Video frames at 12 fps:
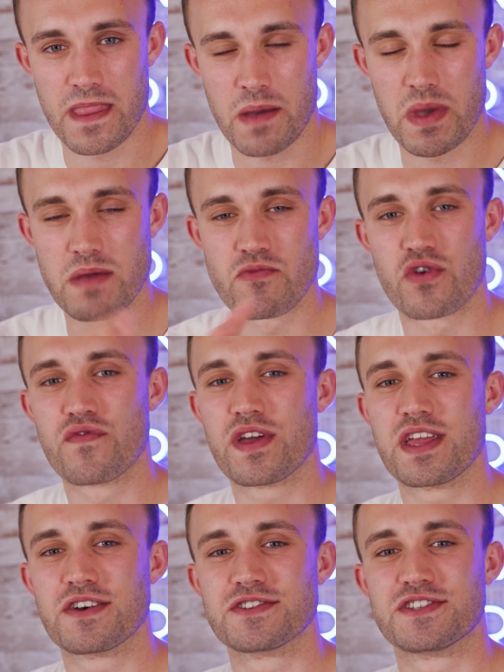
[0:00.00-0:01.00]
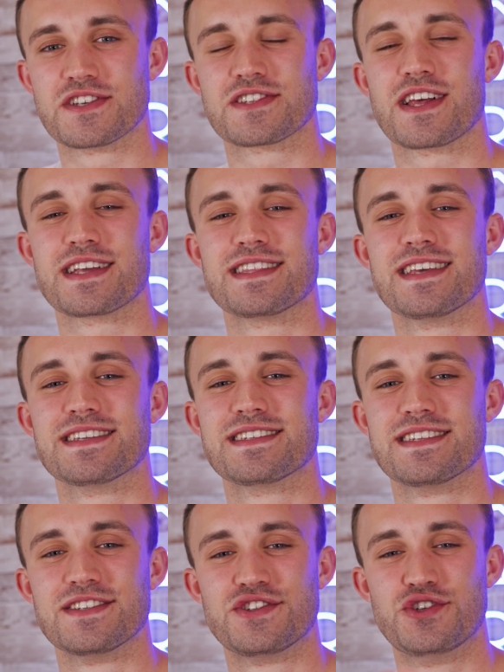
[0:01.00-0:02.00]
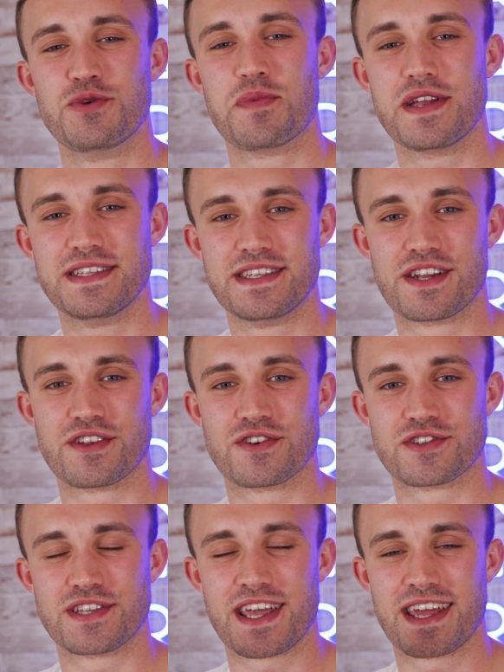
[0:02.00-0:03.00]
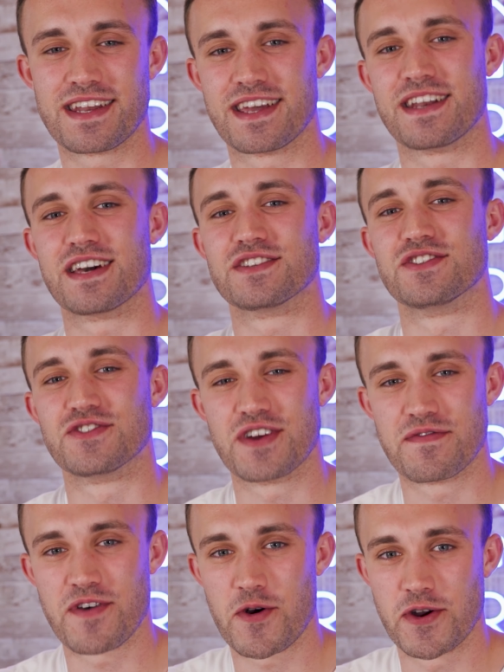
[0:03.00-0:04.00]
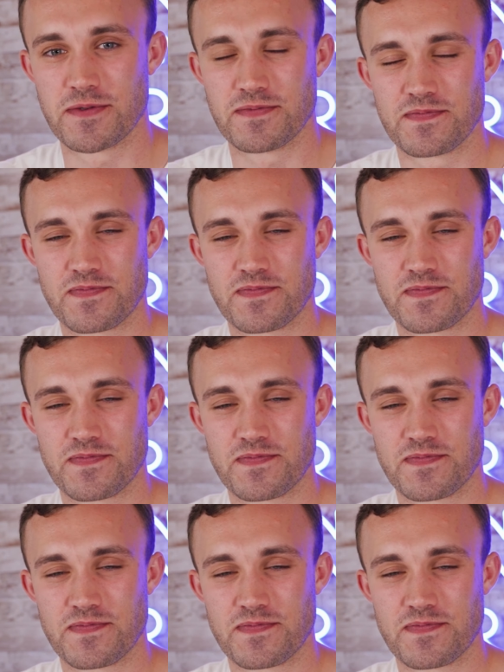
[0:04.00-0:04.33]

I make more videos just like this, super easy to understand and nice and straightforward.